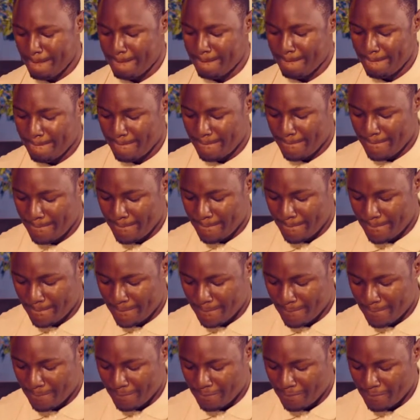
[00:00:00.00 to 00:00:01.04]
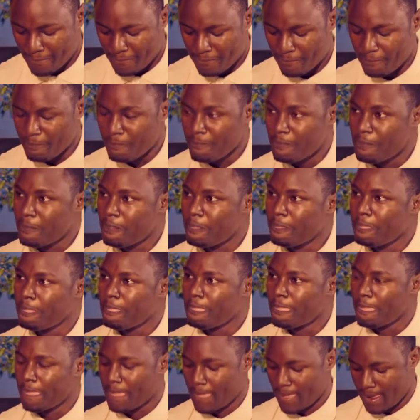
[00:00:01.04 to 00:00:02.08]
I think I've been able
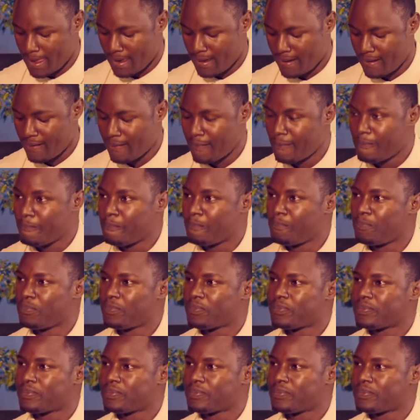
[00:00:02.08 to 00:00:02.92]
to like use